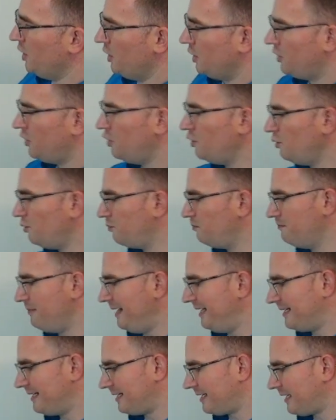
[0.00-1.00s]
You may
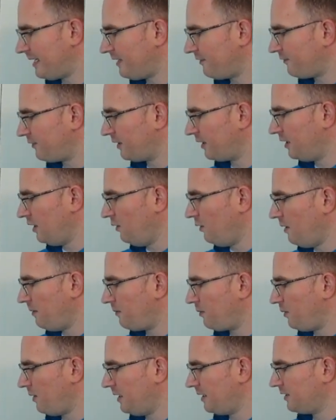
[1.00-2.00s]
not have to go up
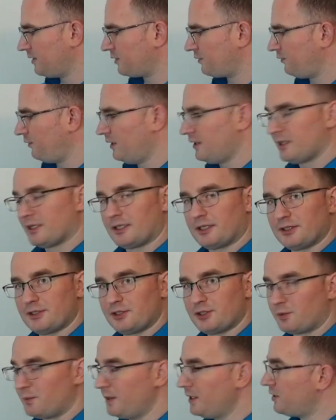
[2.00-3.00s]
quite as far
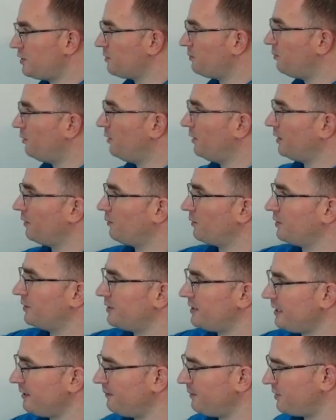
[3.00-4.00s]
to reach a point where the
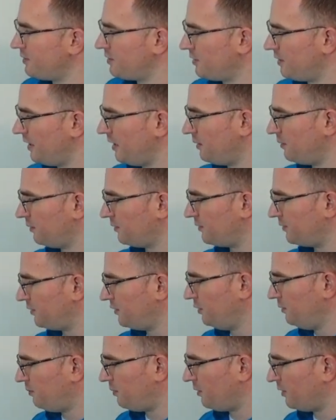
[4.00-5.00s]
temperature equals the dew
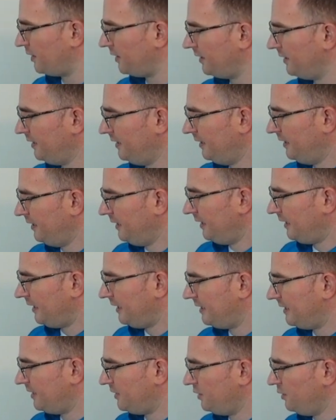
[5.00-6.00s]
point, and
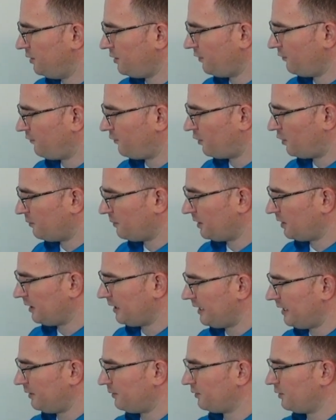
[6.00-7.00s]
then you can form a
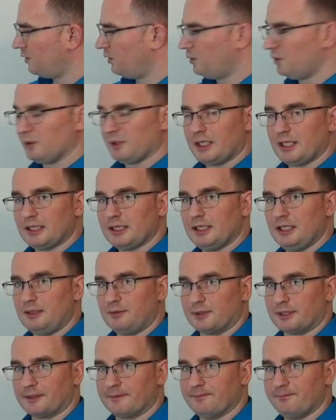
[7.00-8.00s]
cloud a whole lot lower.
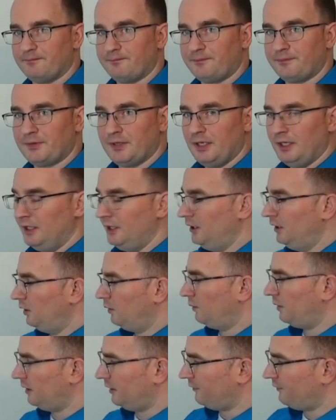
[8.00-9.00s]

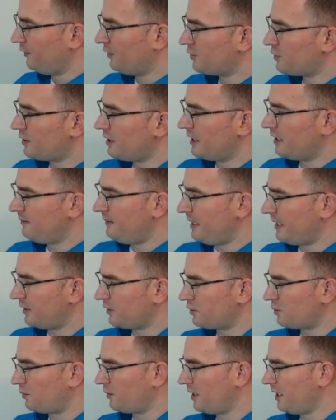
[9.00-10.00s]
Well, if you're trying to make a
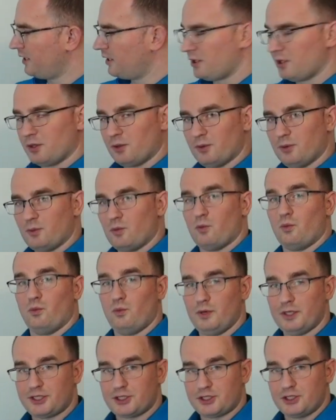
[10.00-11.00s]
tornado,
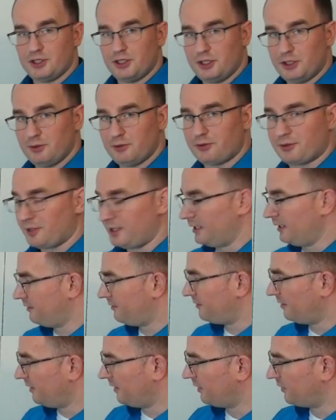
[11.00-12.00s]
which do you think,
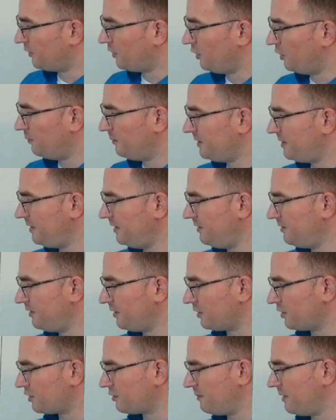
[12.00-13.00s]
sitting at home, is easier?
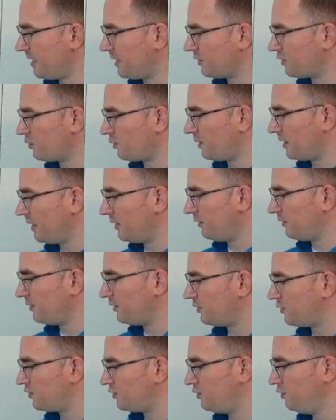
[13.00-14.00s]
To make a tornado
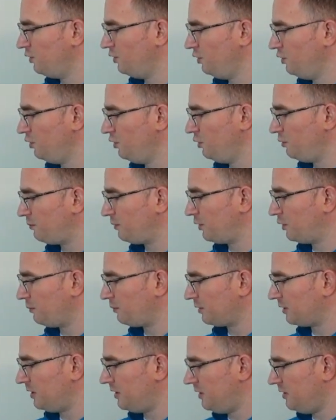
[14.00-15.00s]
that's super duper
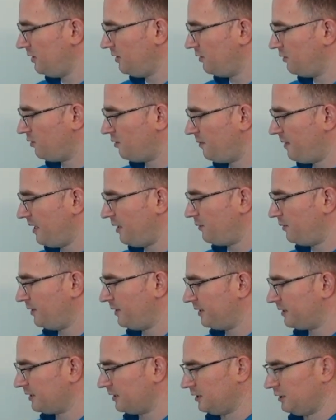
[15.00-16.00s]
long or make one
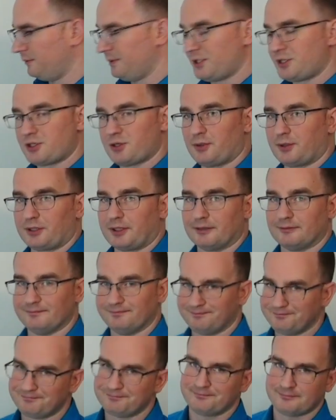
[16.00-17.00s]
that's a little bit shorter?
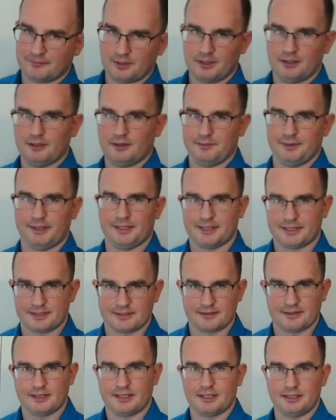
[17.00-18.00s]
I mean, that's
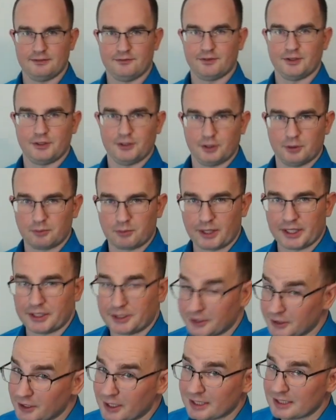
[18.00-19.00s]
kind of a no-brainer.
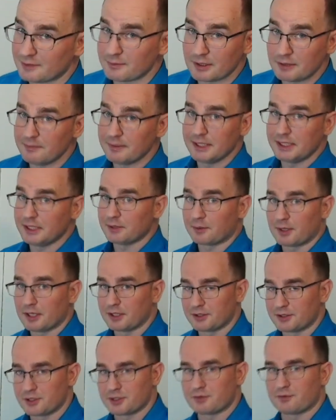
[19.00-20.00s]
You don't have to be a
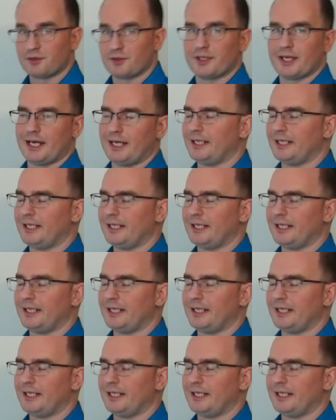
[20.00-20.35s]
meteorologist for that.